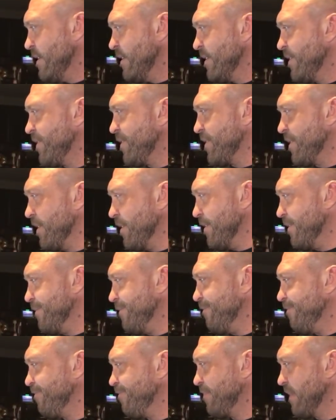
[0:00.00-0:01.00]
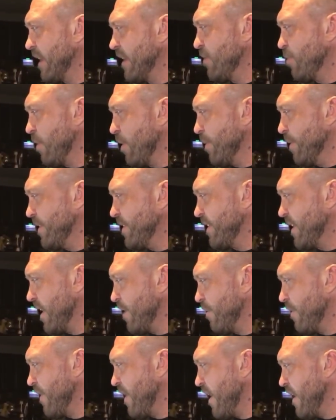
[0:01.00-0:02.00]
So that's where we
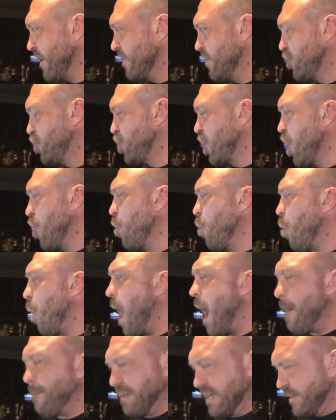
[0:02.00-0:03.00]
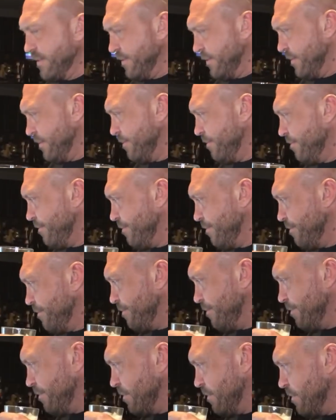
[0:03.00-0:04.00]
stand with that. Joe Wop.
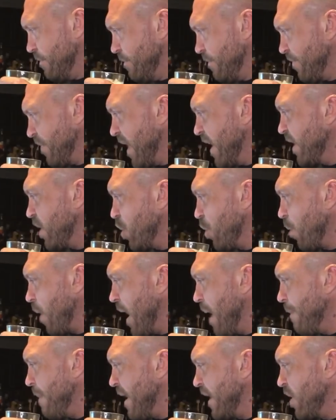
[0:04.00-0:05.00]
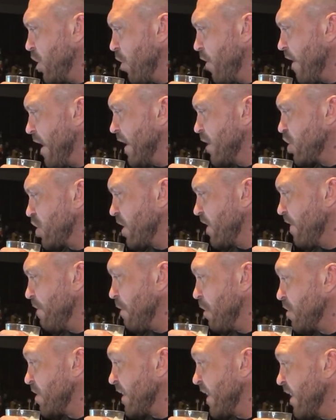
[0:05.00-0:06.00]
Thank you, Ryback. You are actually the
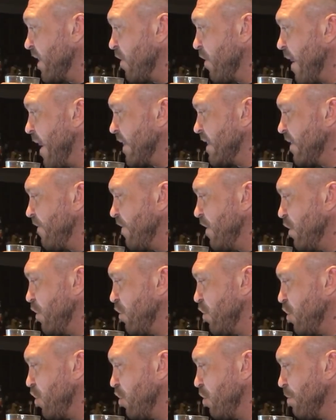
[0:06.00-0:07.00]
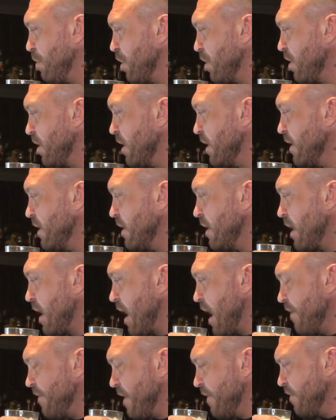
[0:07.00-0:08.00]
most interactive YouTuber
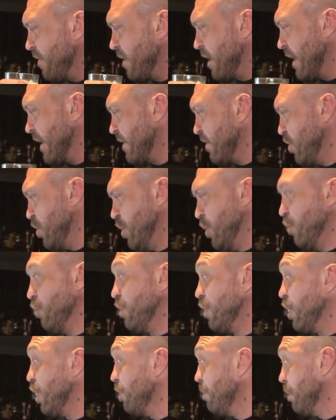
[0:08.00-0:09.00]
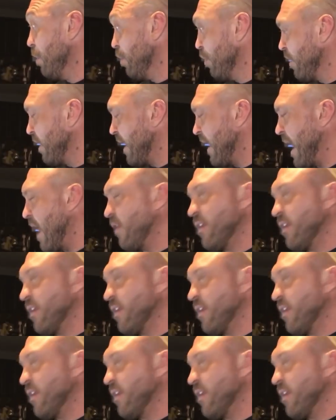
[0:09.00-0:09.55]
I've ever, YouTuber